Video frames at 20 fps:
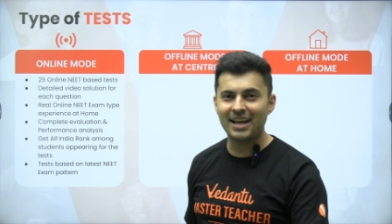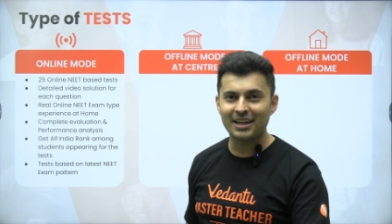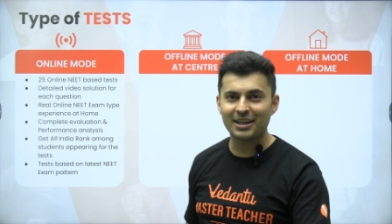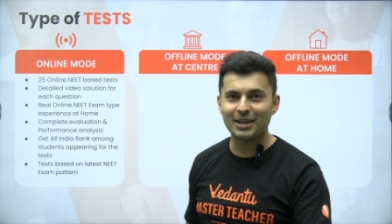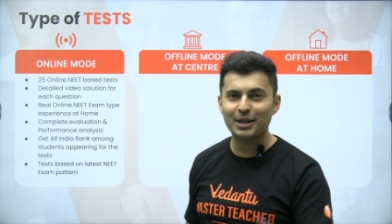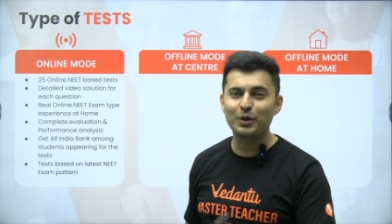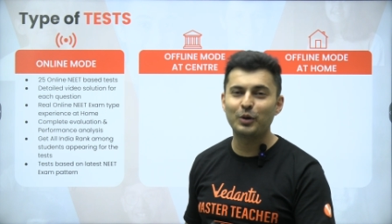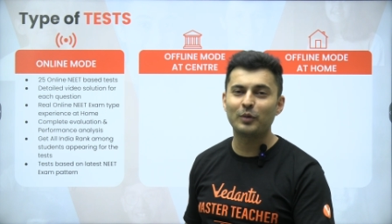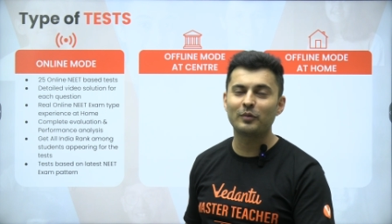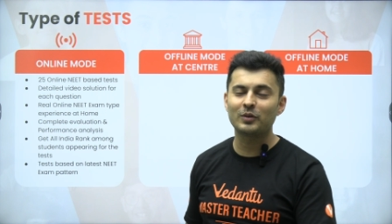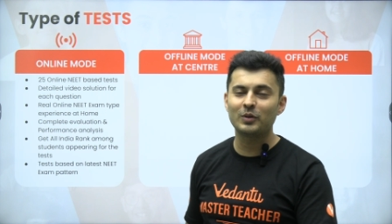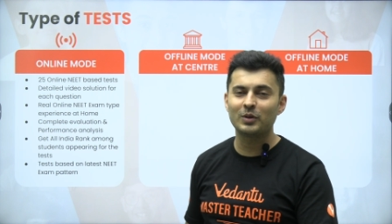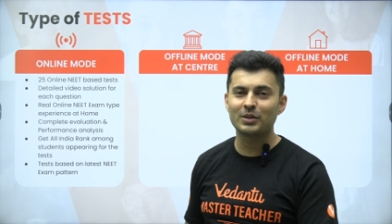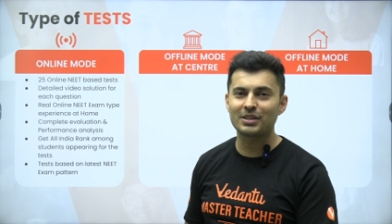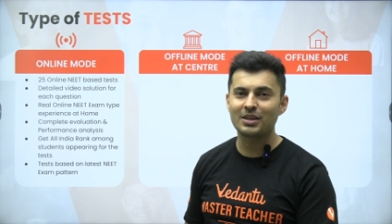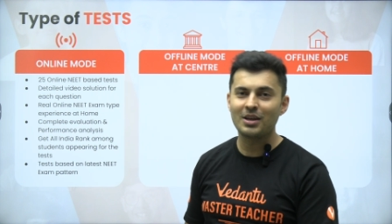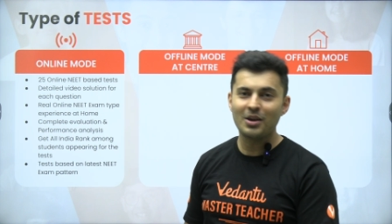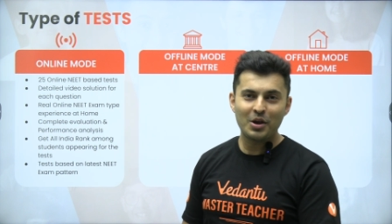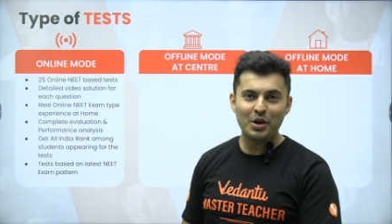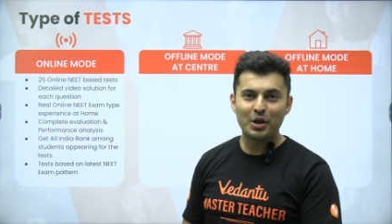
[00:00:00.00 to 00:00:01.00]
ranking of
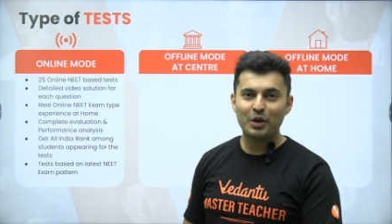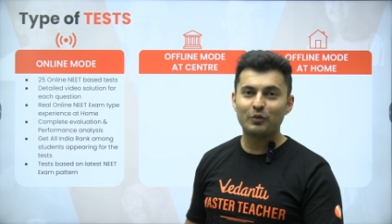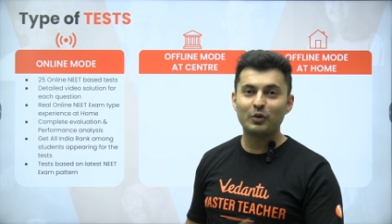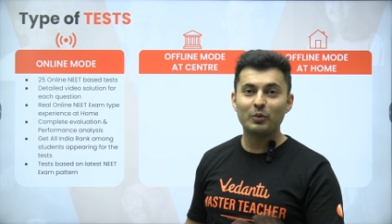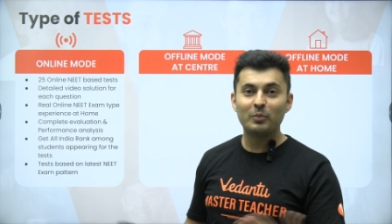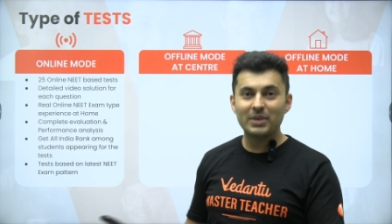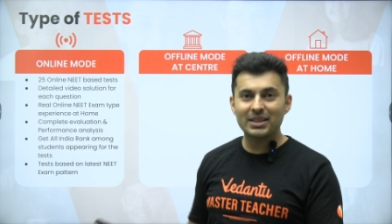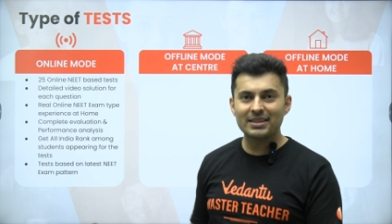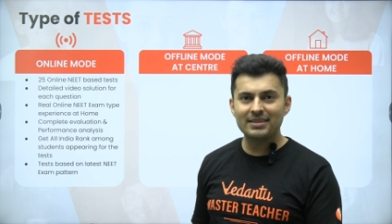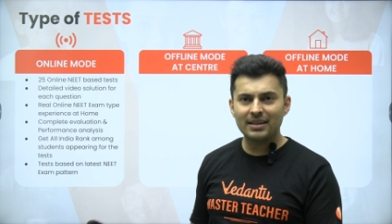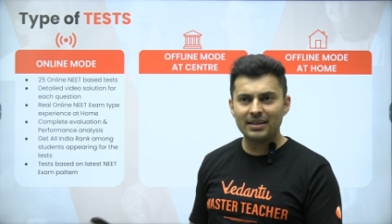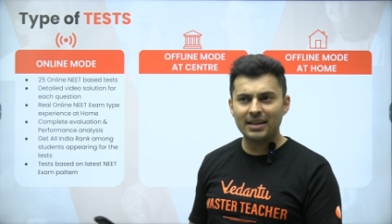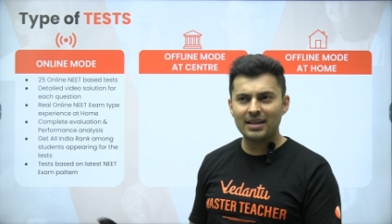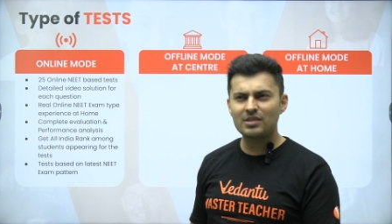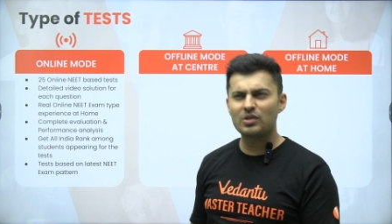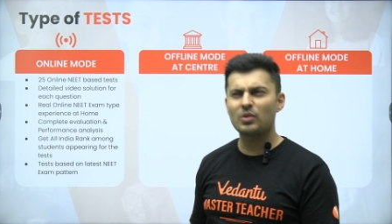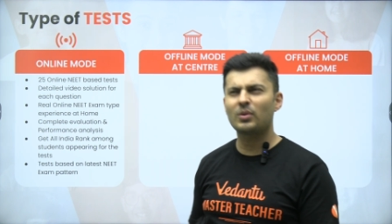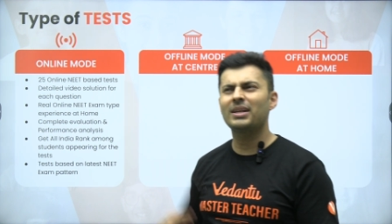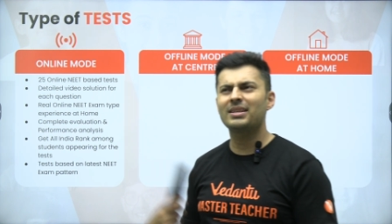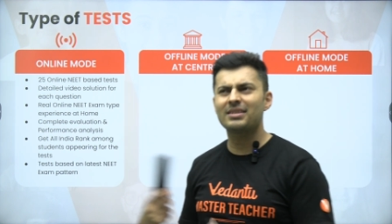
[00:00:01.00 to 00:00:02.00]
course if you miss the
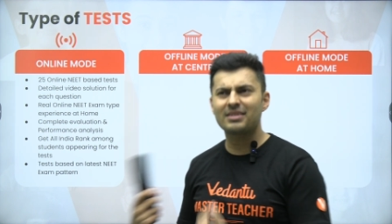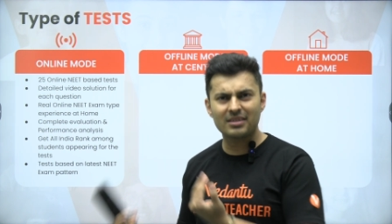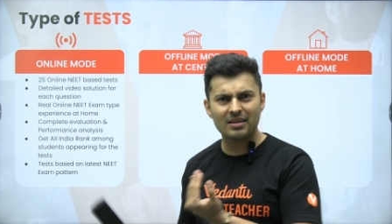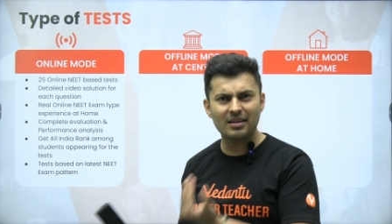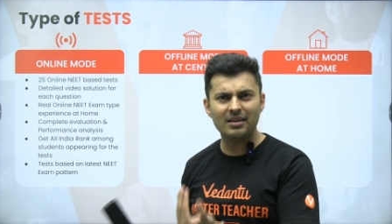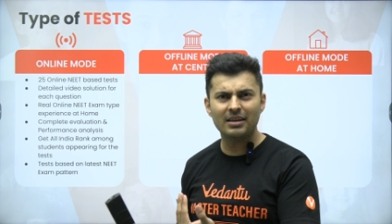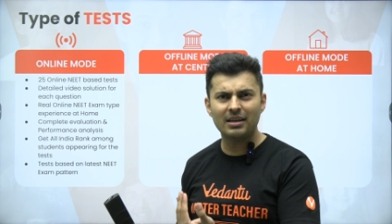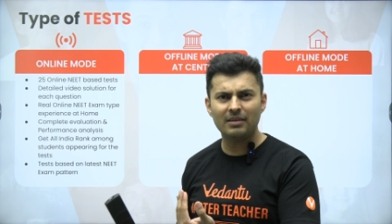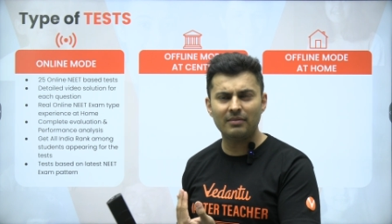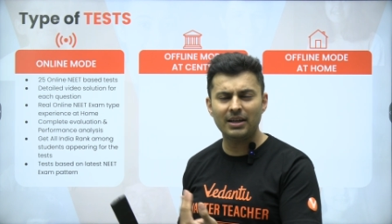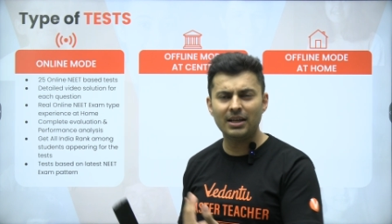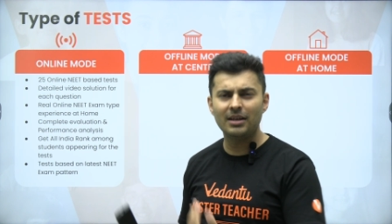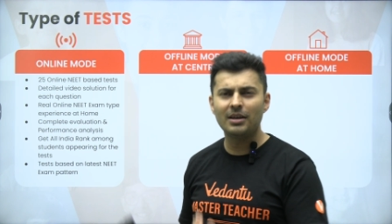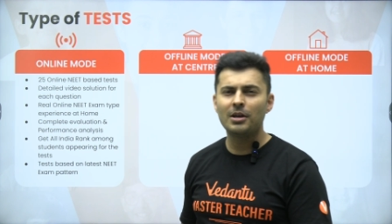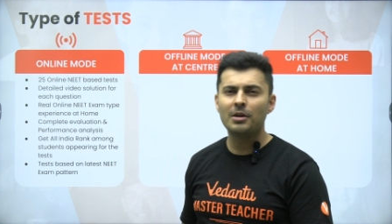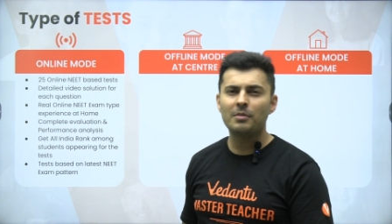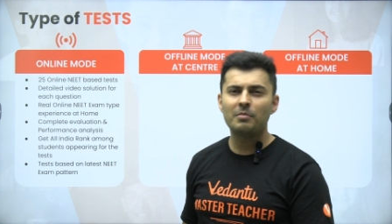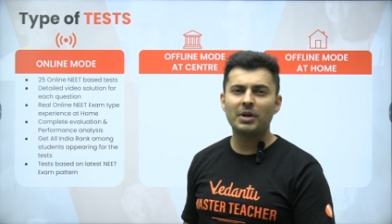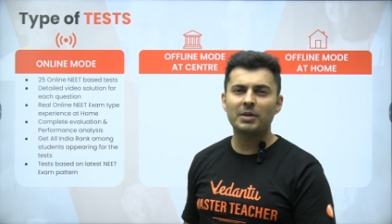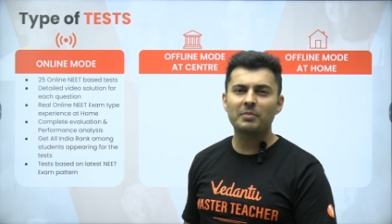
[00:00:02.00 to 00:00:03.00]
test you can still give it
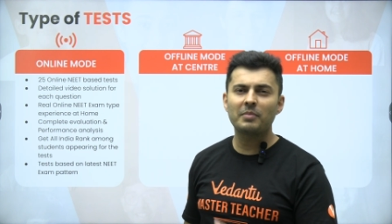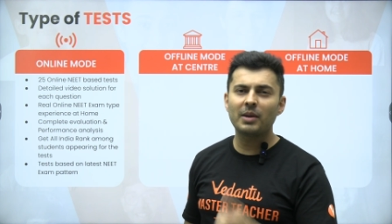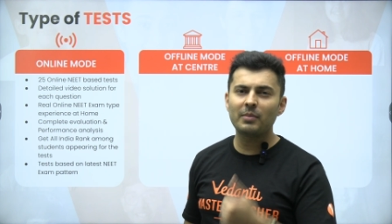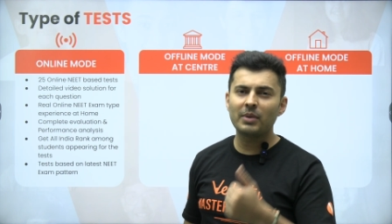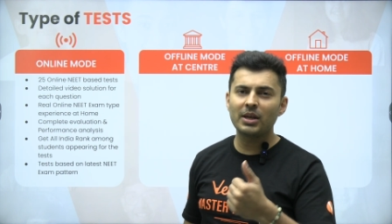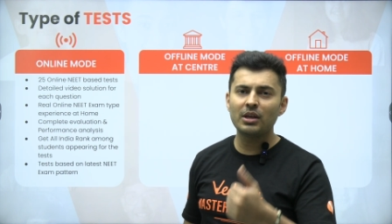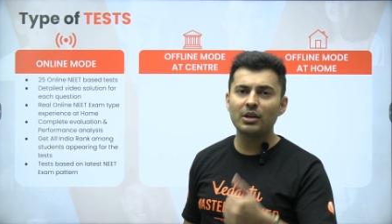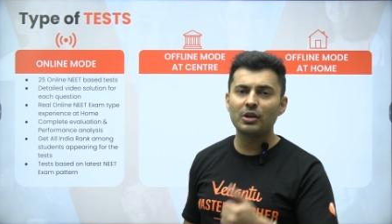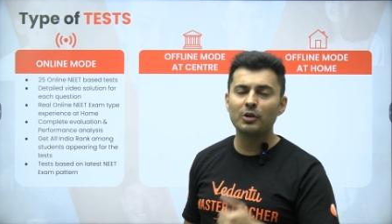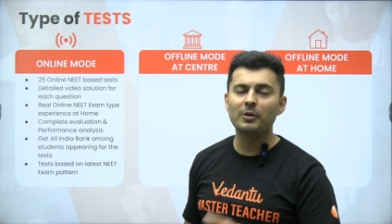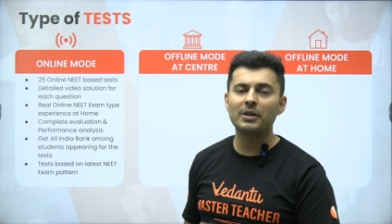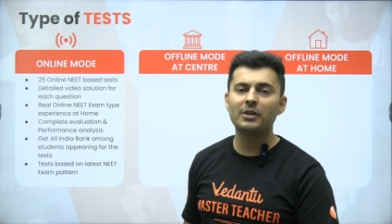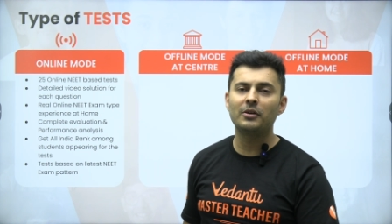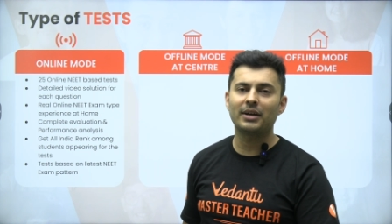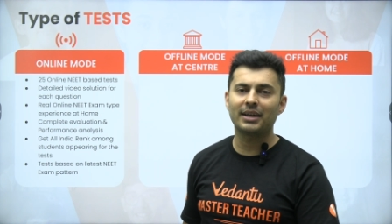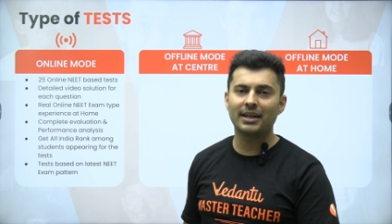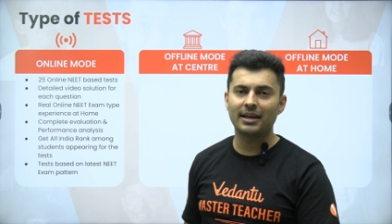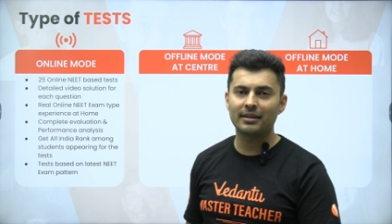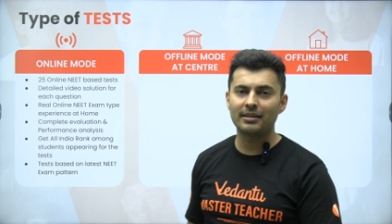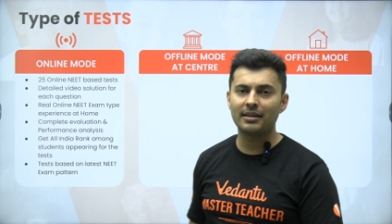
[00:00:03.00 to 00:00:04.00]
but maybe you will
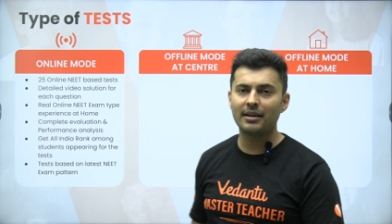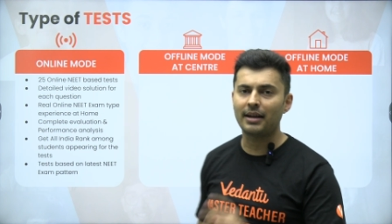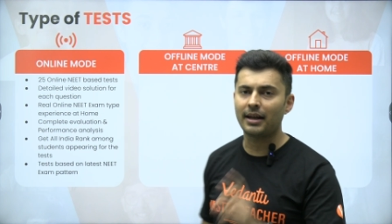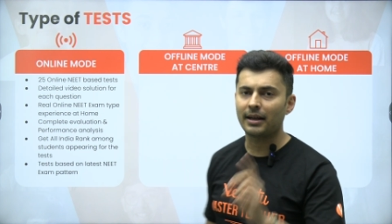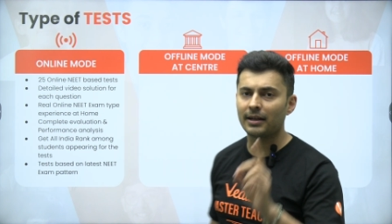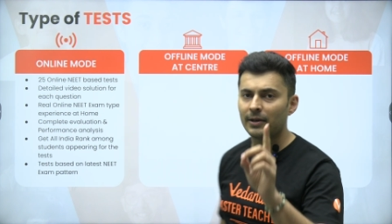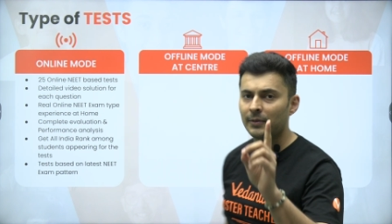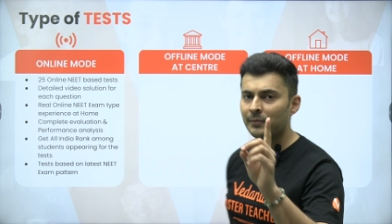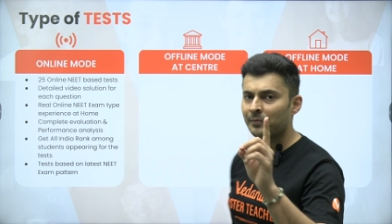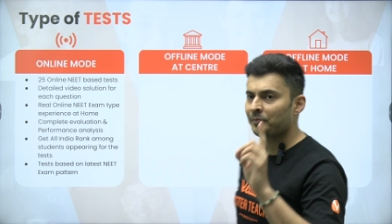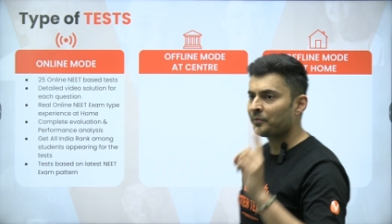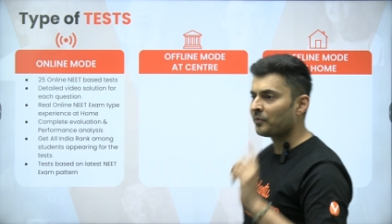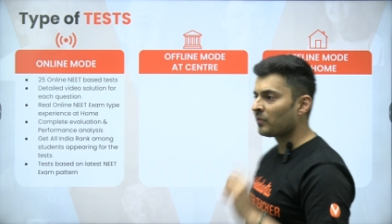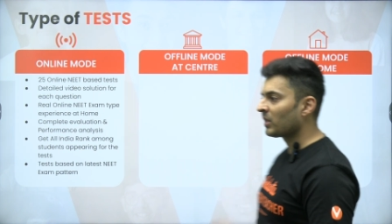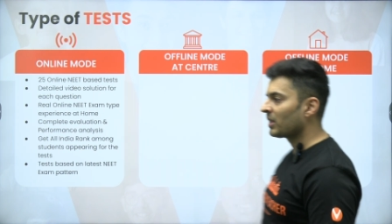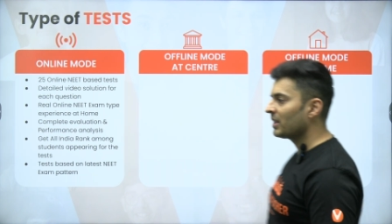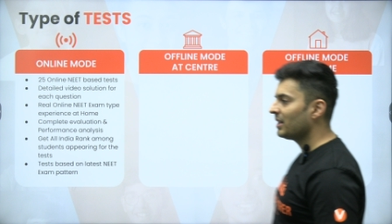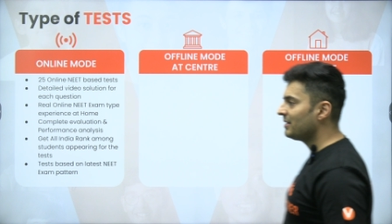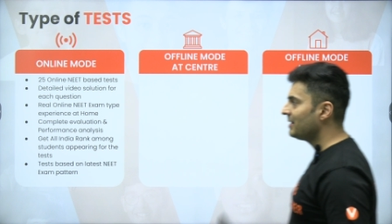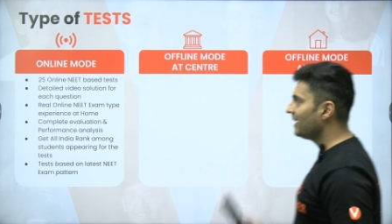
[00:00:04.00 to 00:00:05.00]
not get the rank
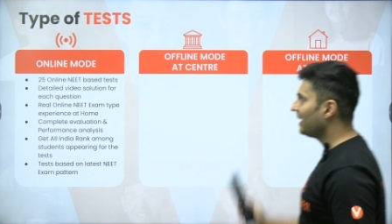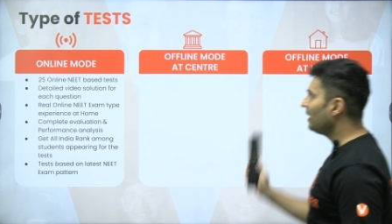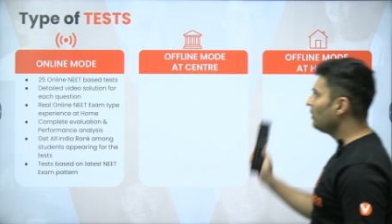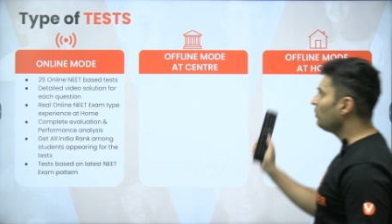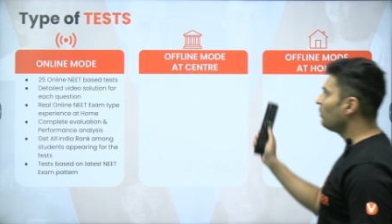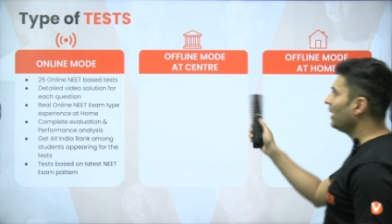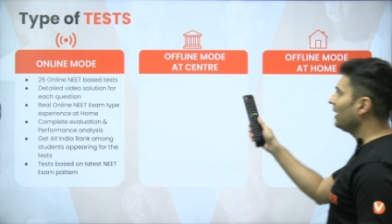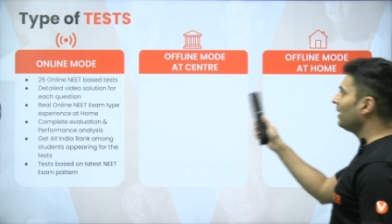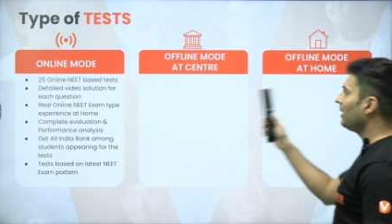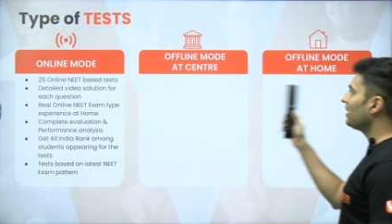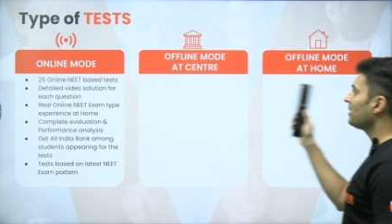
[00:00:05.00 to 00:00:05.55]
the second one